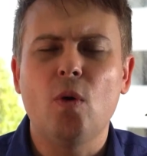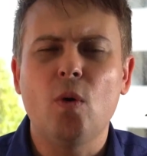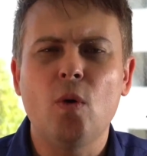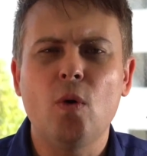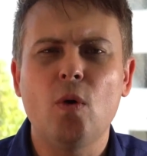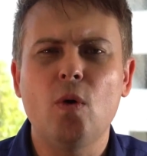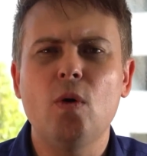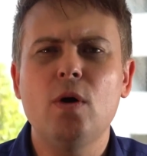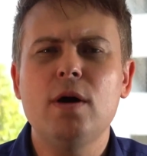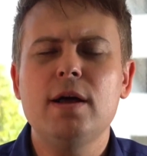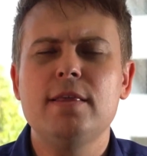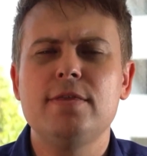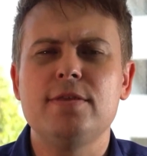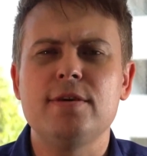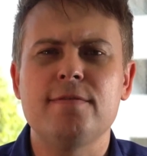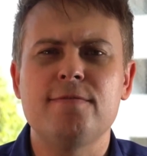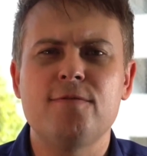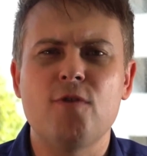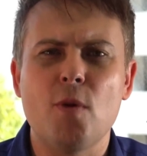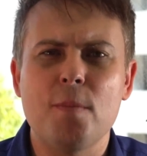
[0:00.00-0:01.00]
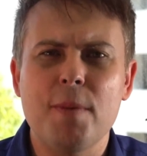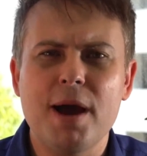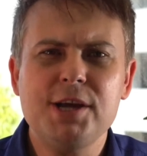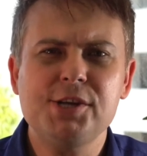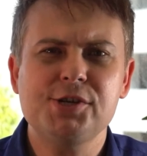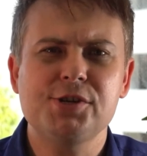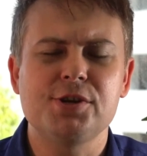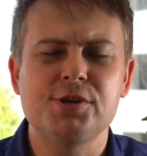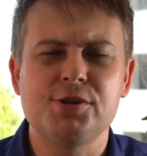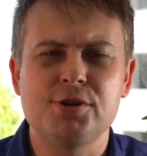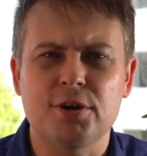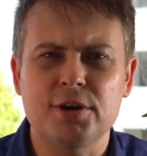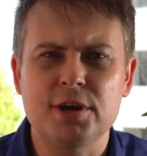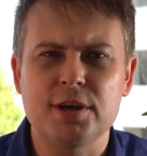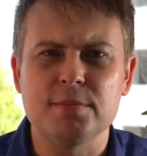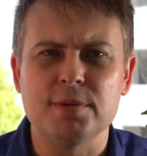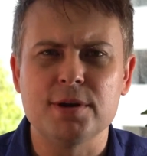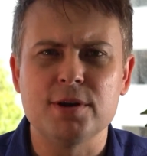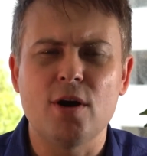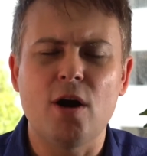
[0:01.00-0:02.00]
or the formation
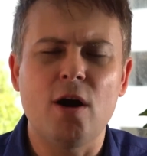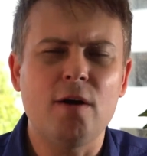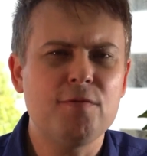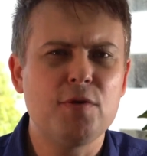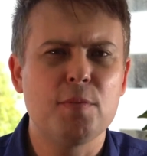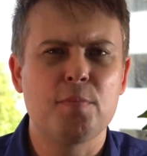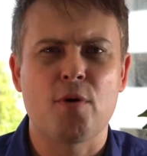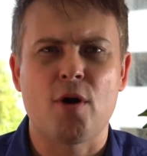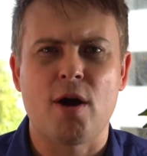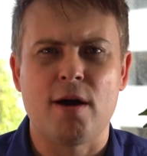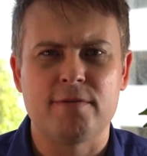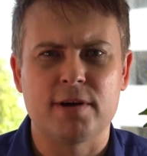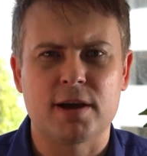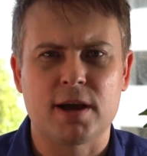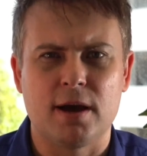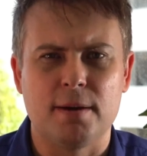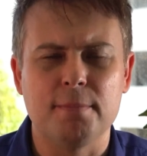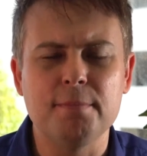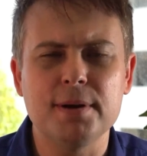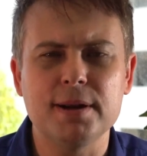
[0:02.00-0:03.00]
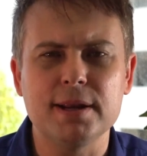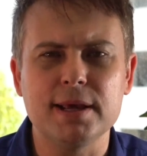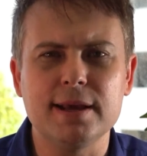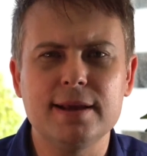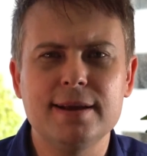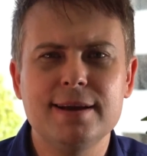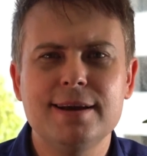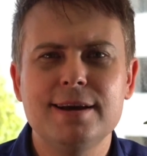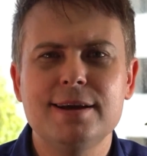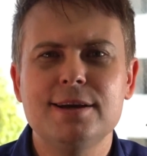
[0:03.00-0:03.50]
document of the private company